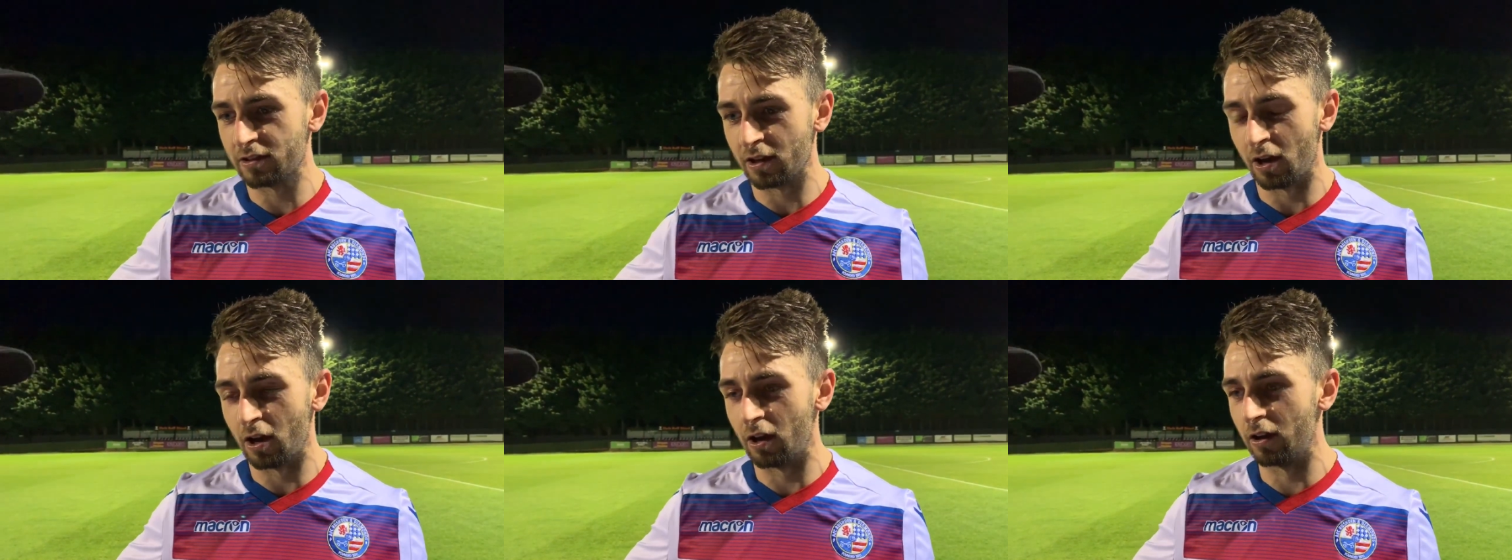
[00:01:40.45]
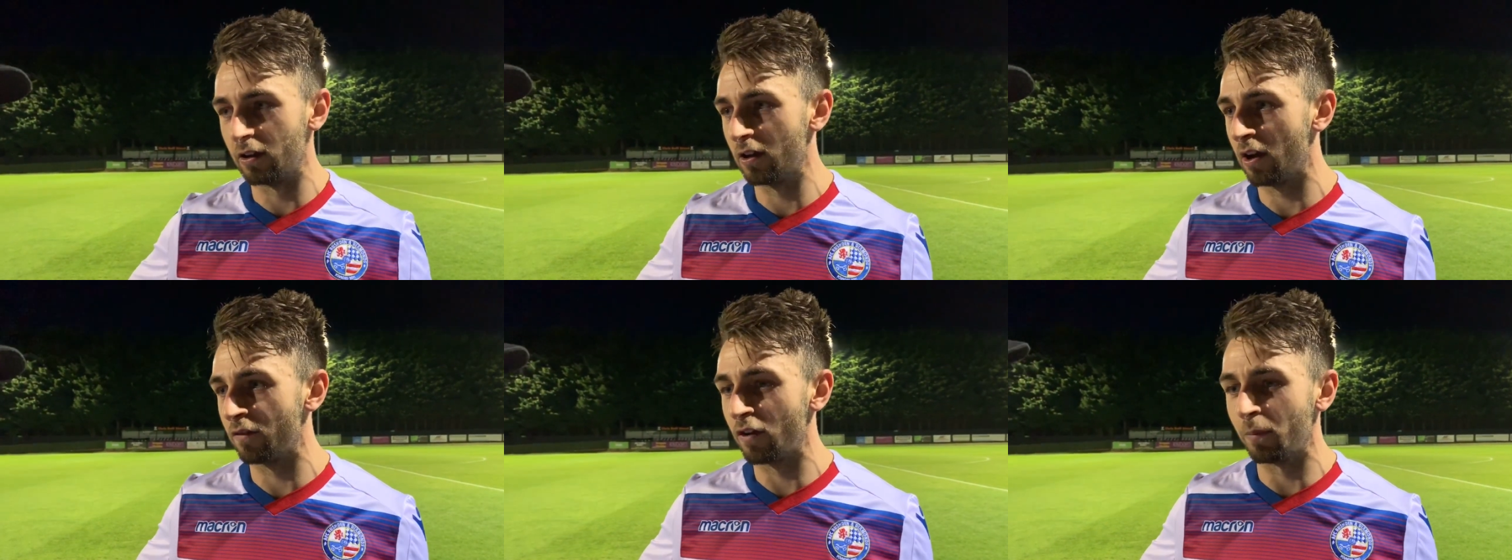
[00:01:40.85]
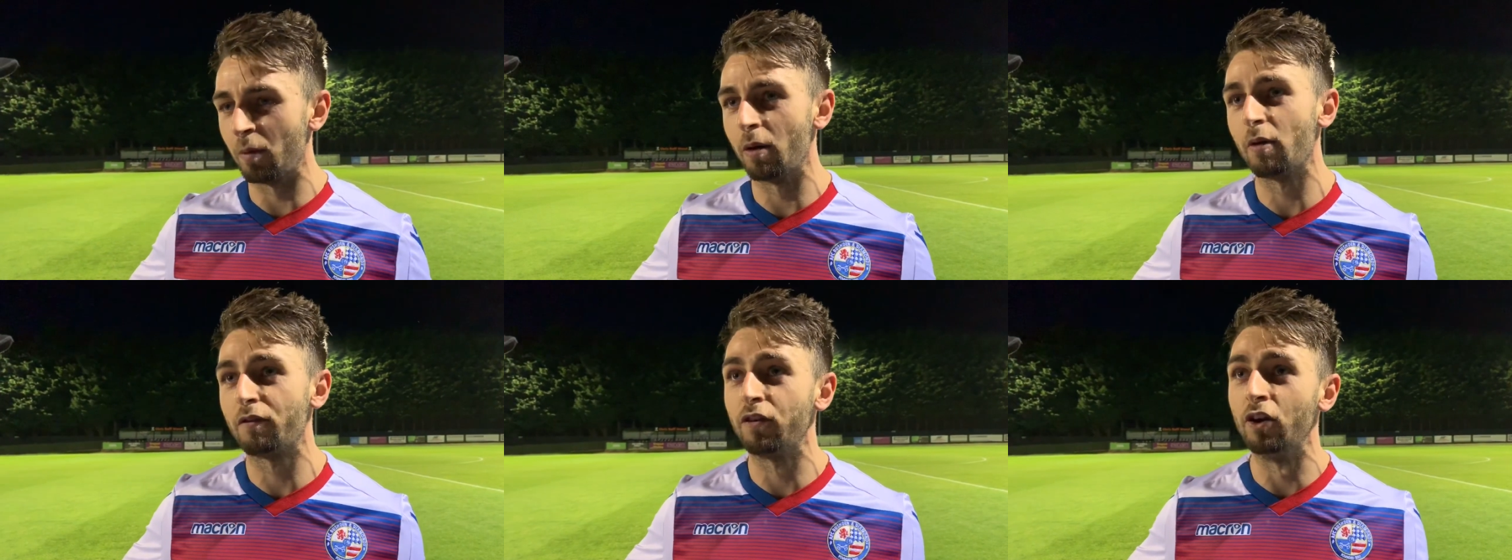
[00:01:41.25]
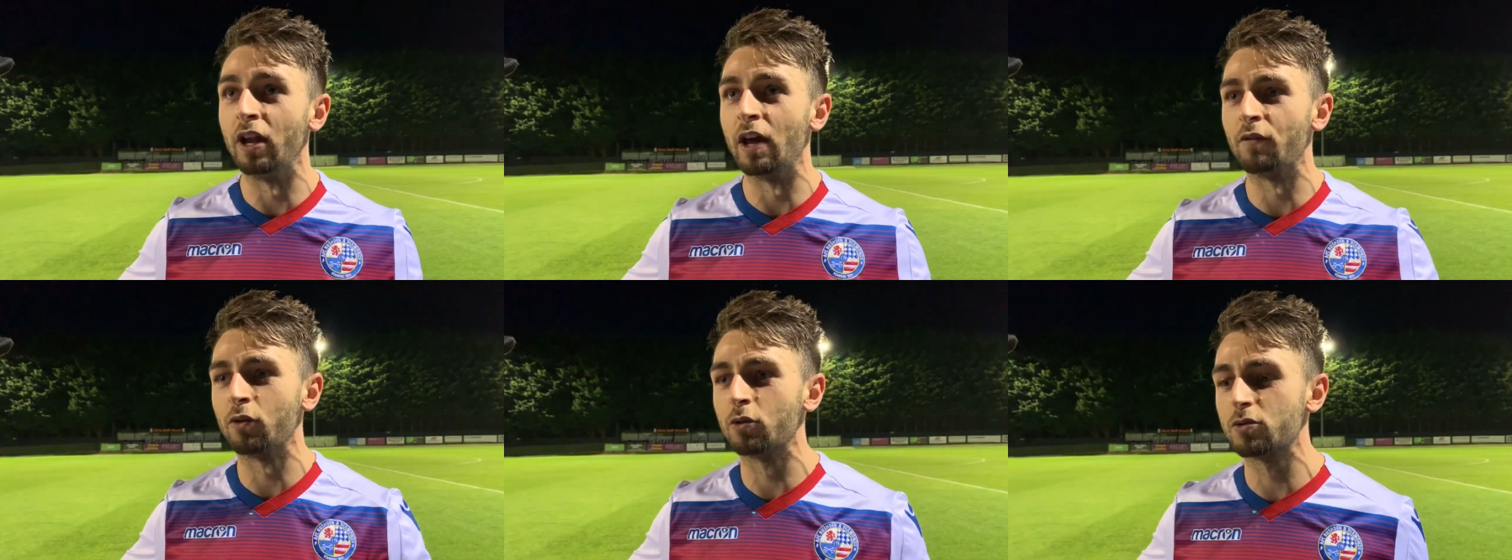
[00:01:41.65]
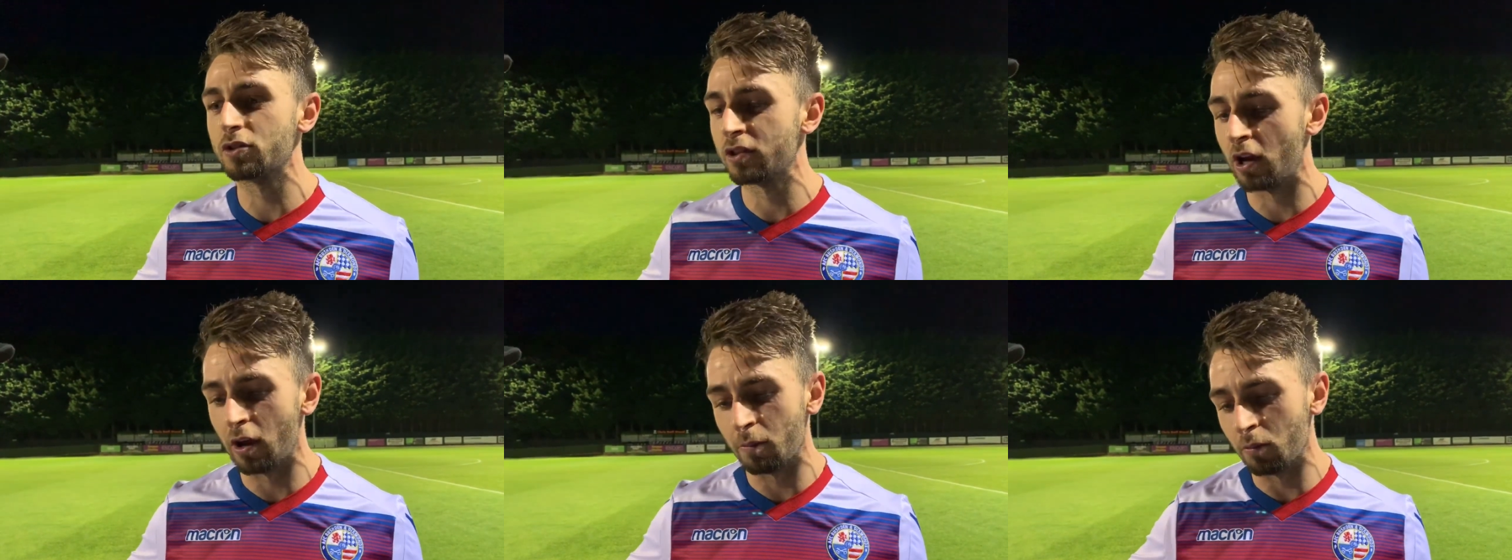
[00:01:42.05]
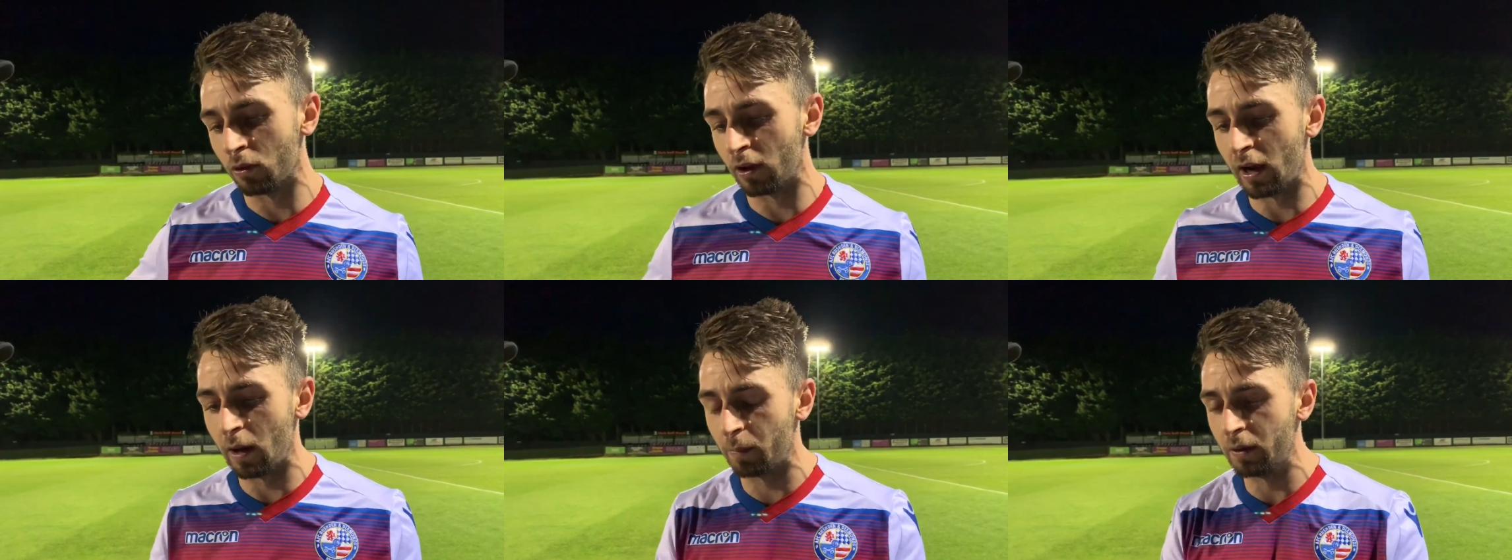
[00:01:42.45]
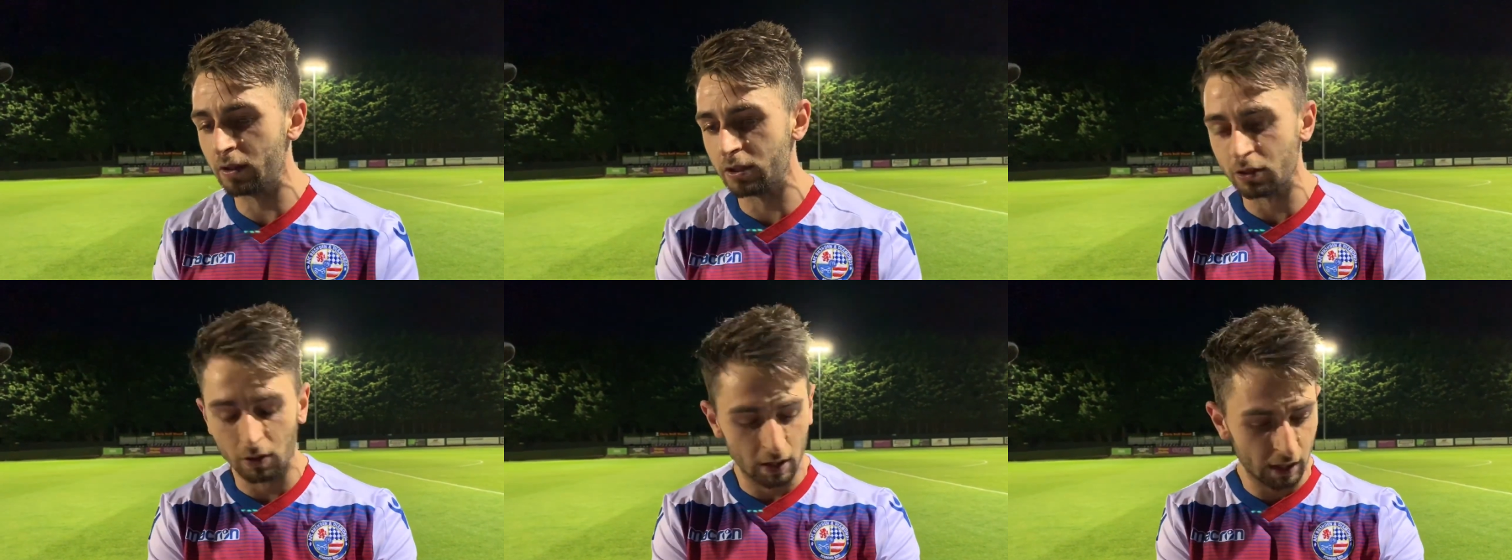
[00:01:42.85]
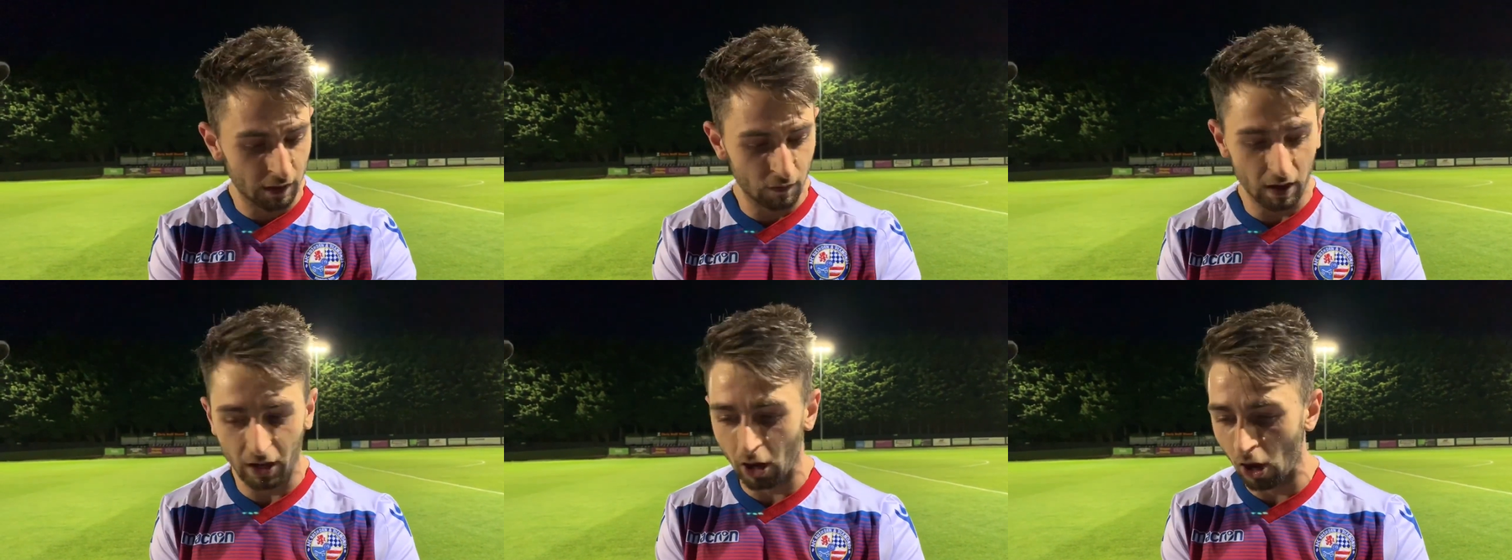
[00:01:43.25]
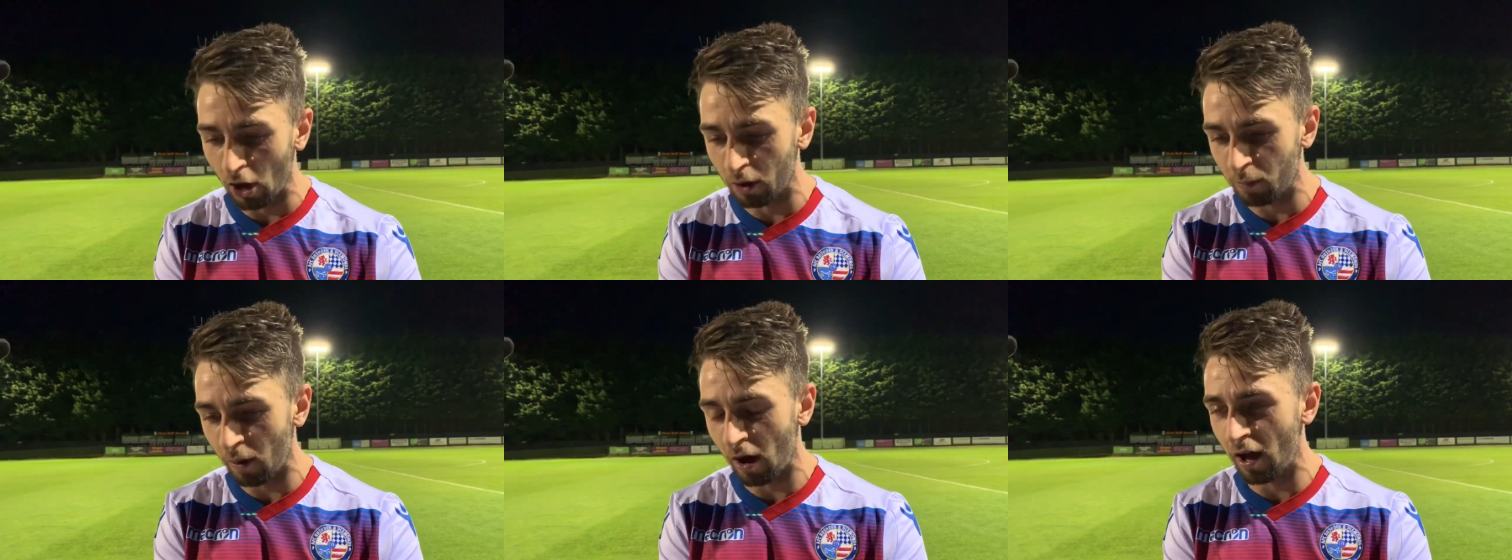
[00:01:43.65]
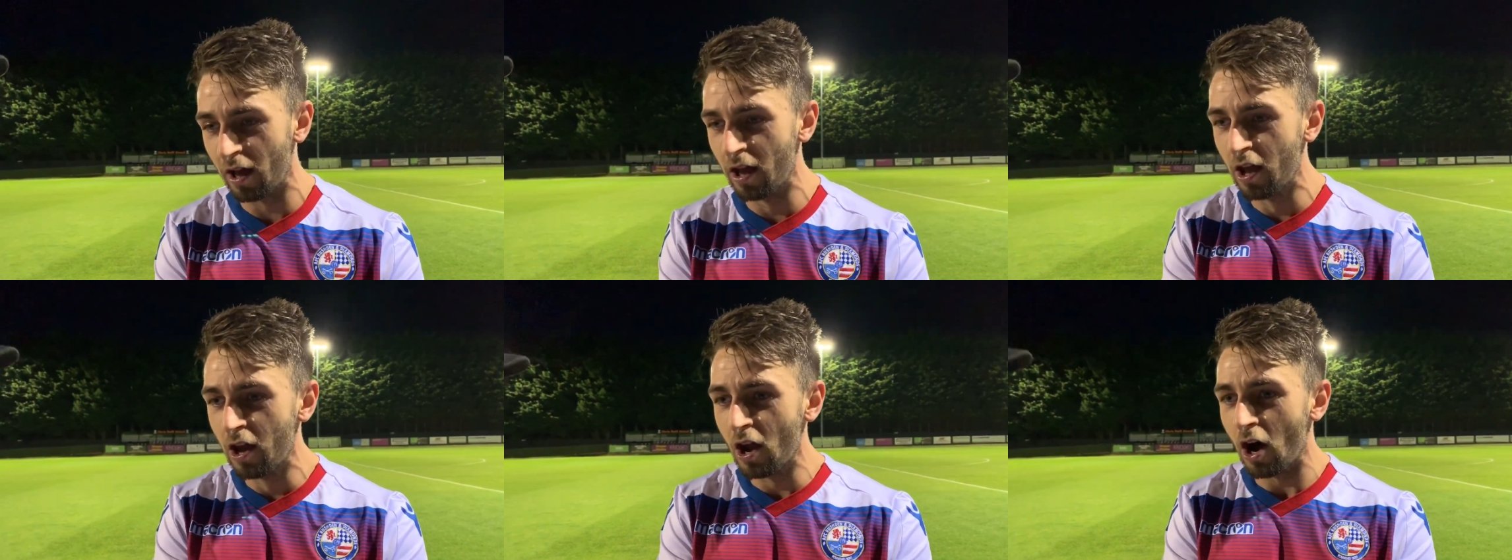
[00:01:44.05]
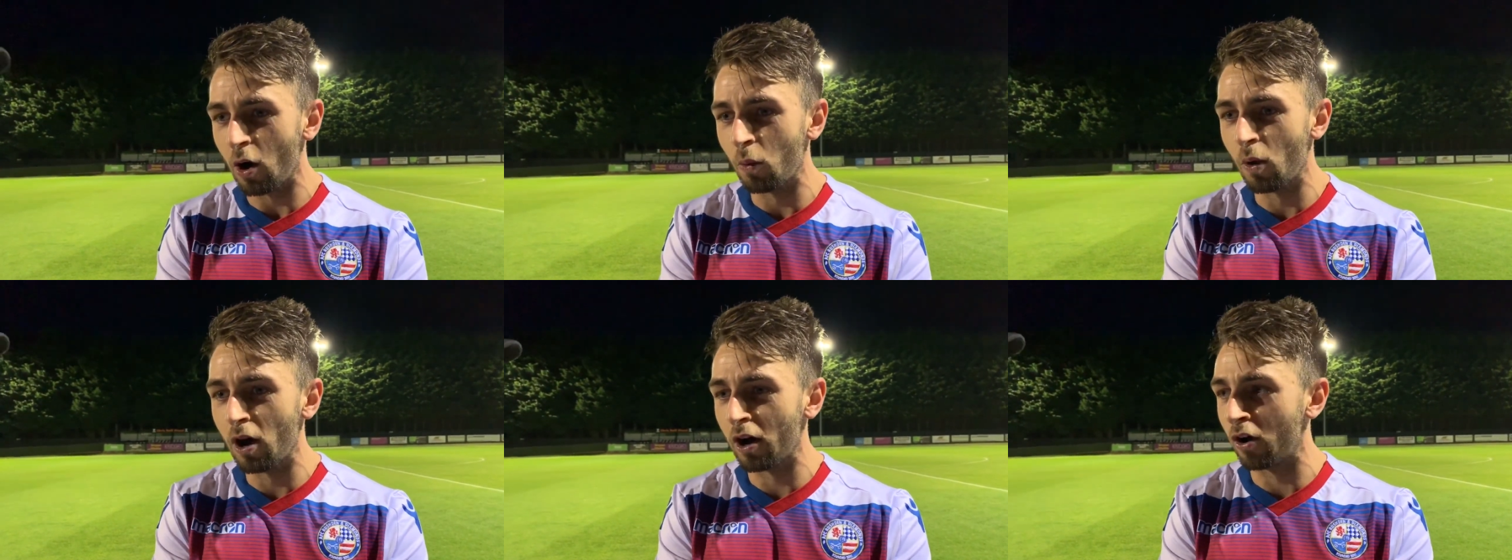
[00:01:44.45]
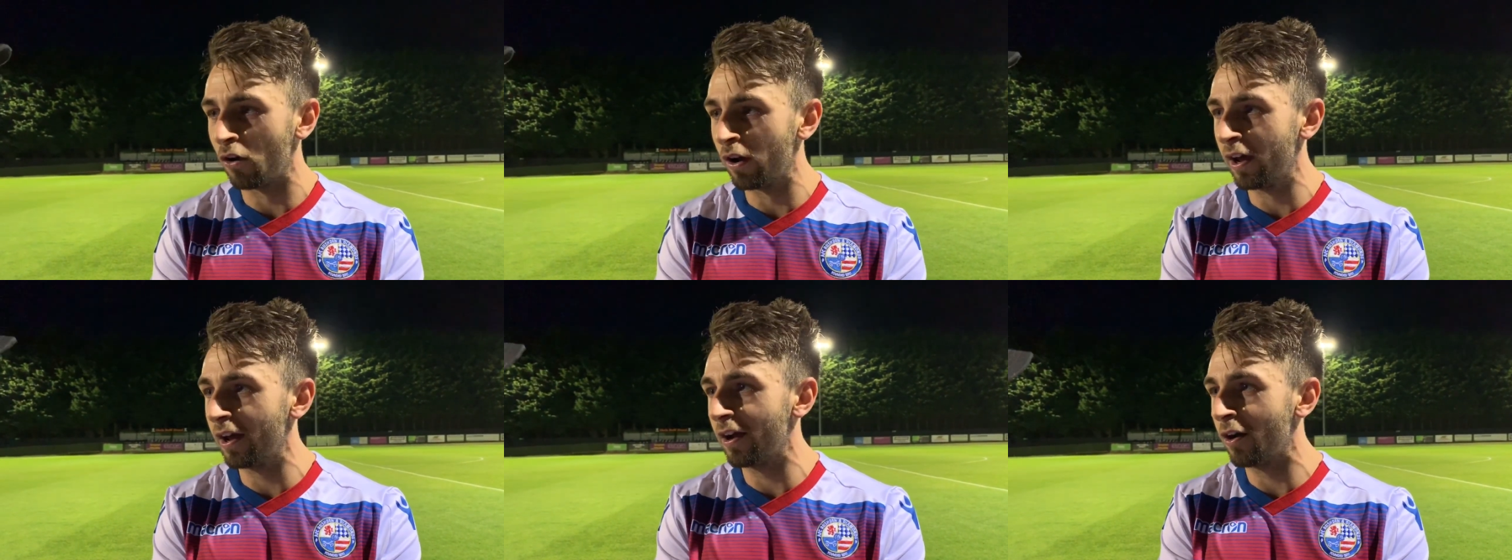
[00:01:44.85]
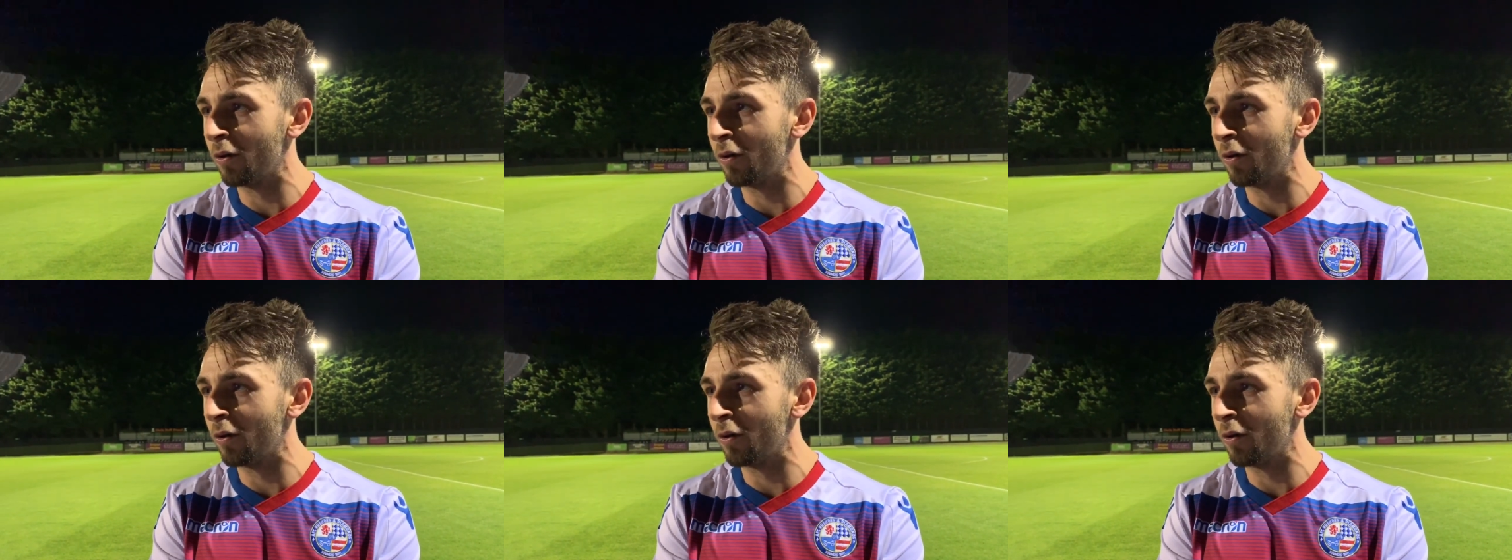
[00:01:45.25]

so I've come up a few levels, so I'm more than happy to give it a go, but I'll work on it.